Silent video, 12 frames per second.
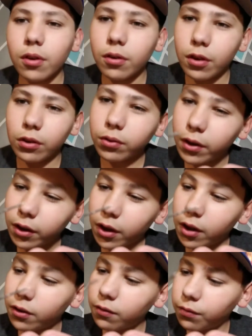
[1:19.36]
This one
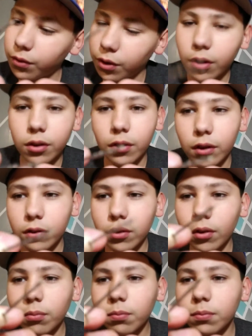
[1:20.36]
again for the
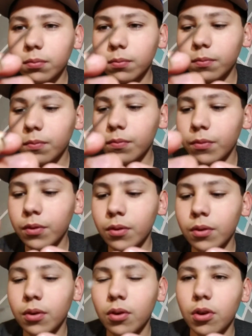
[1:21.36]
detail.
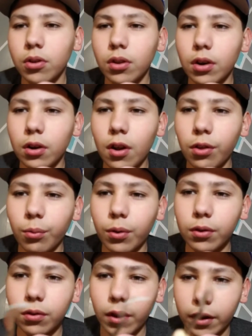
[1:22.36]
And then another
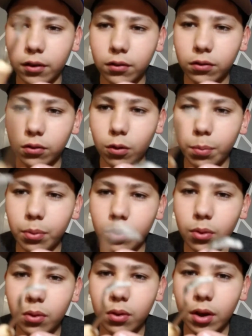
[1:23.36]
one to like scoop,
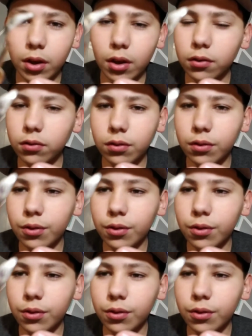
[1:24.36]
I guess.